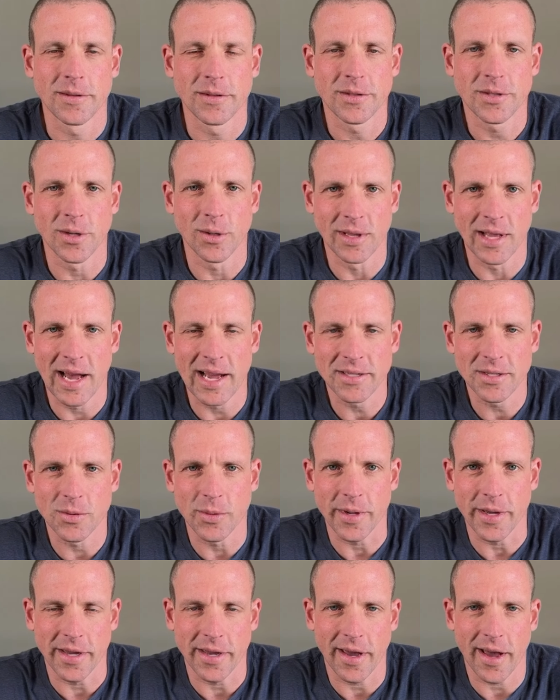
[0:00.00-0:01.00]
So last
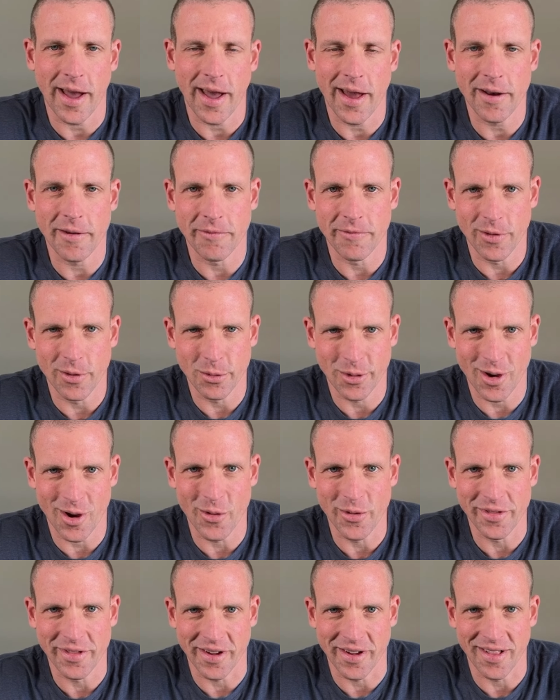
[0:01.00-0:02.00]
week, I had a phone call
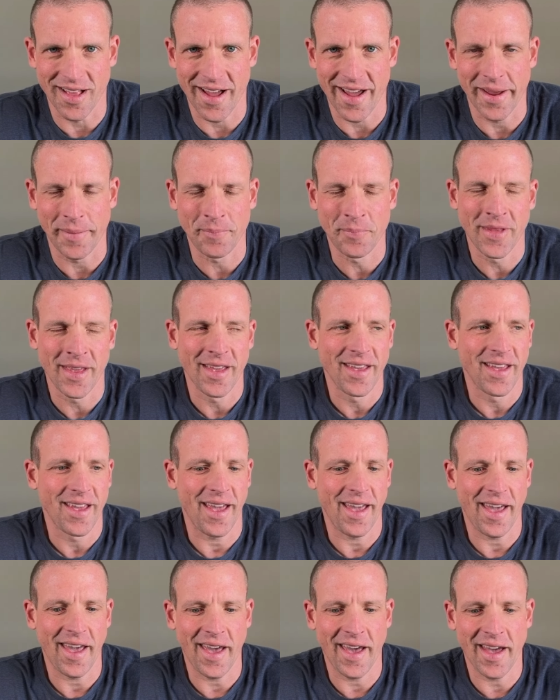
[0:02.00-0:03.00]
with a client,
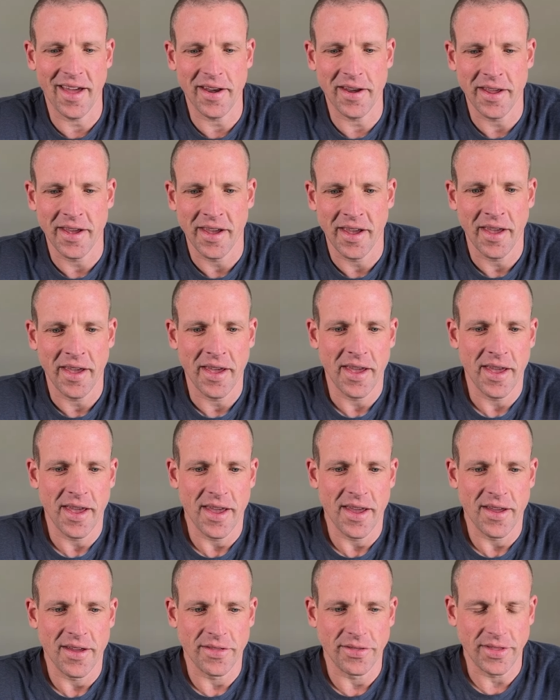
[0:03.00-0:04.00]
and
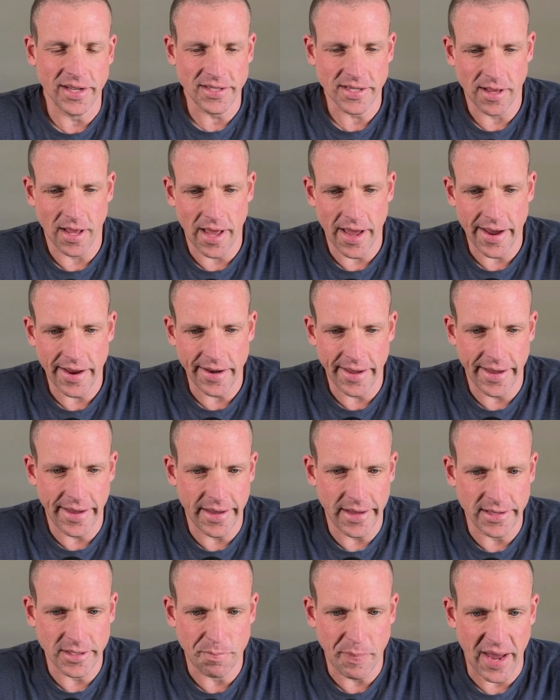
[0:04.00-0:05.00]
this client
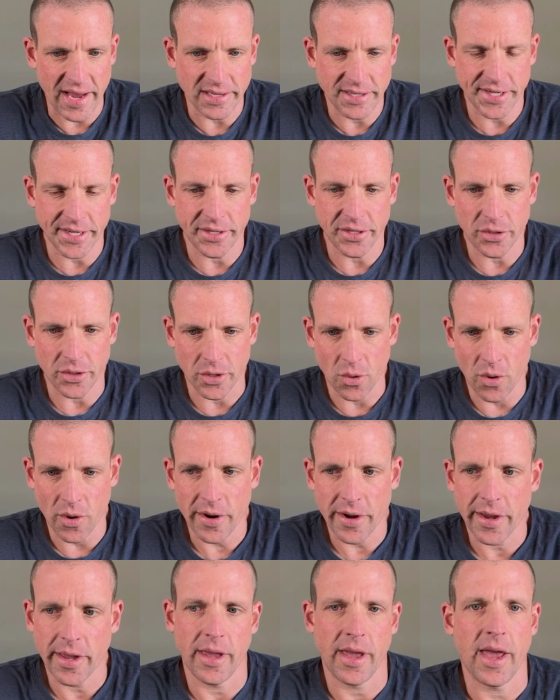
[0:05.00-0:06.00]
is based in New
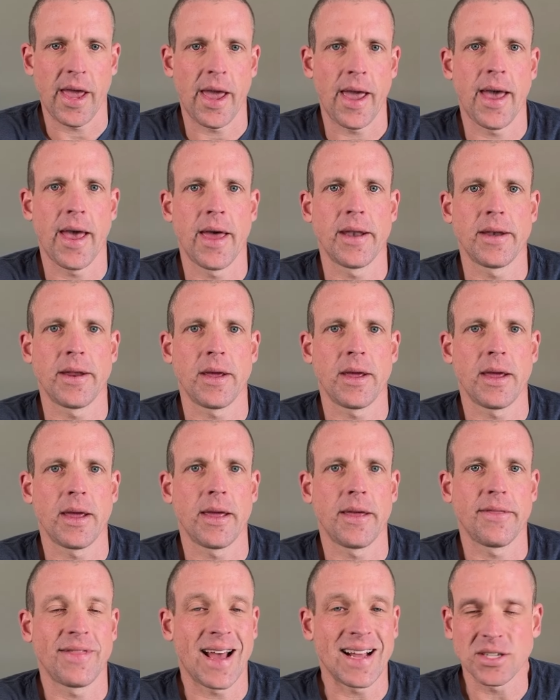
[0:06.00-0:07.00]
York, and
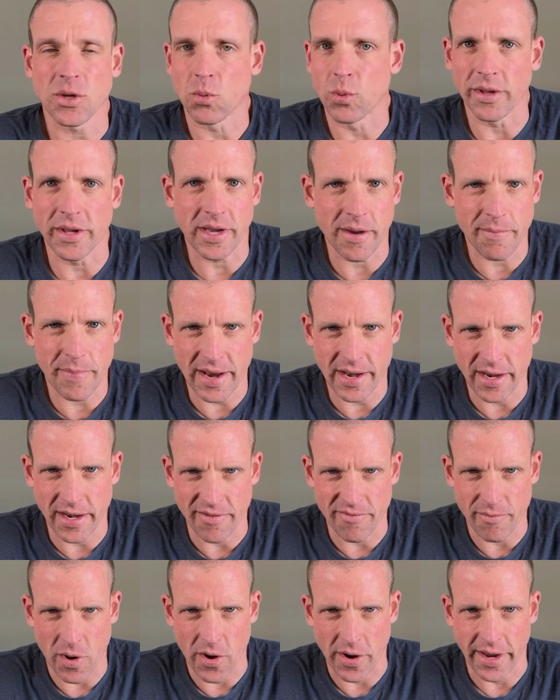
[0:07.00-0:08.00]
that's a really competitive
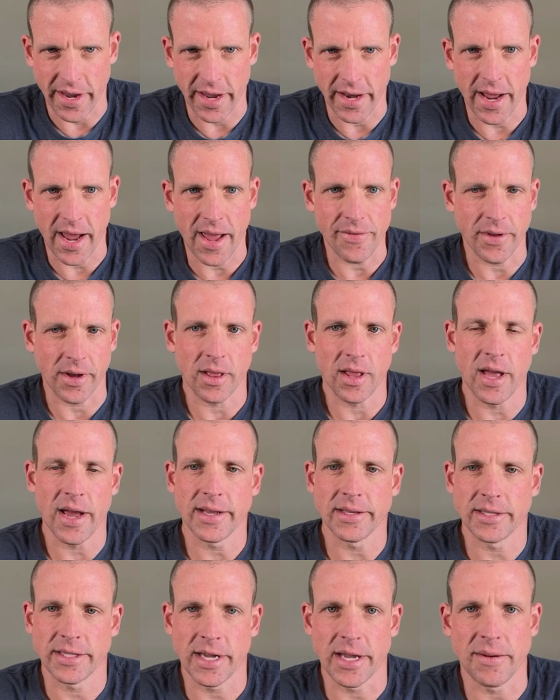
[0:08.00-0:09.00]
market. And the
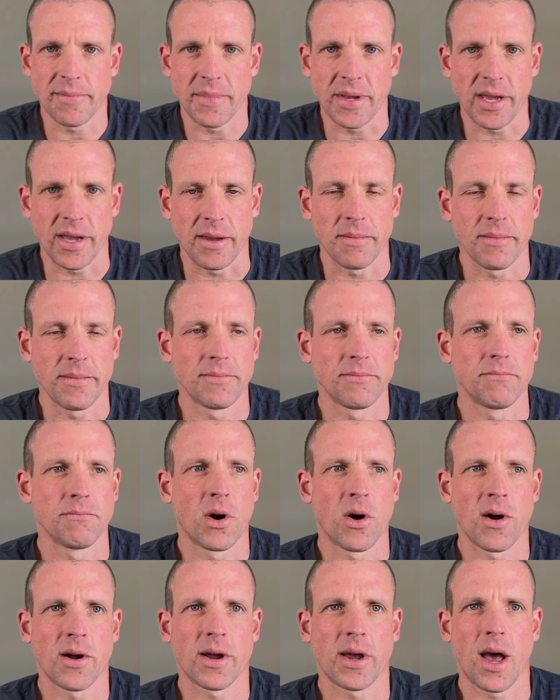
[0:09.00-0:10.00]
client said to me,
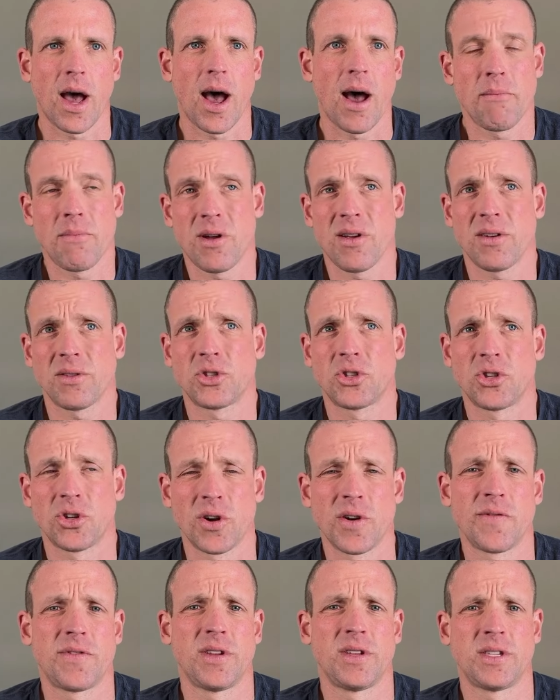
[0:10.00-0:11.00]
"Mark, I'm not sure
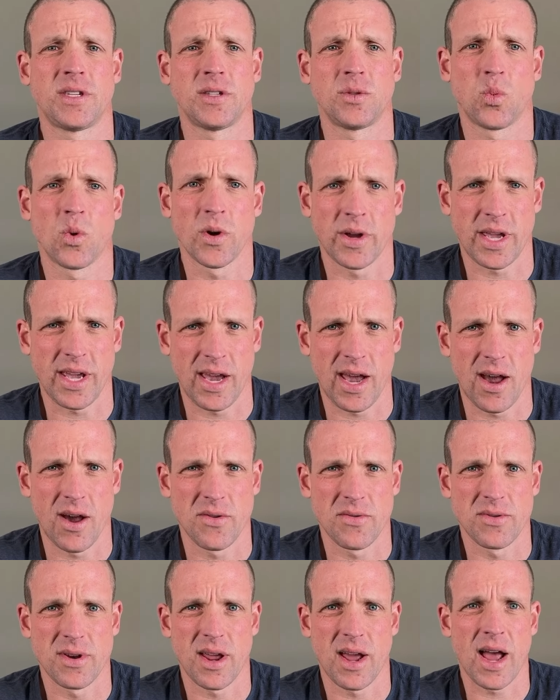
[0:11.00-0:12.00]
if this is working out.
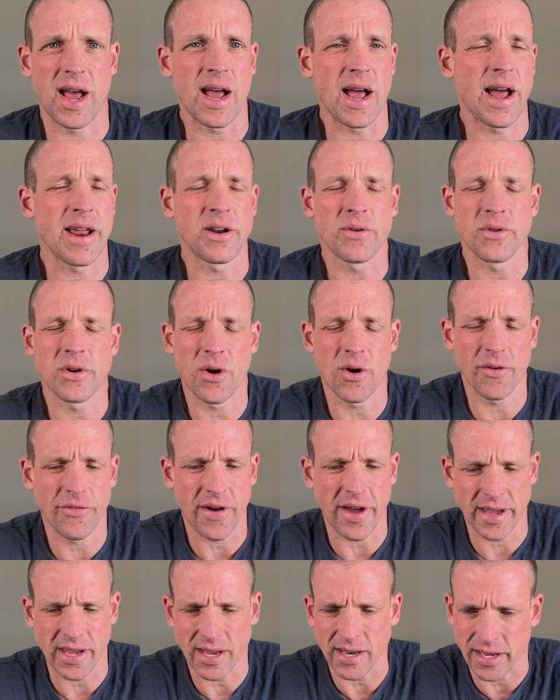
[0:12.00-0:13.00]
I don't know if
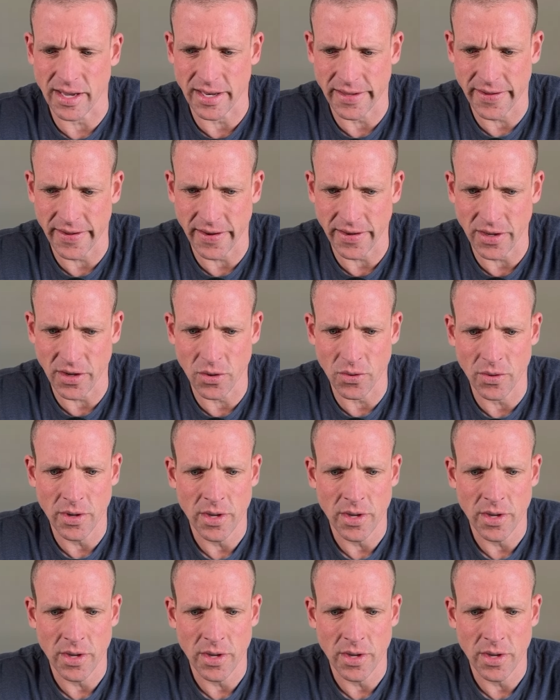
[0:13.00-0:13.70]
I can continue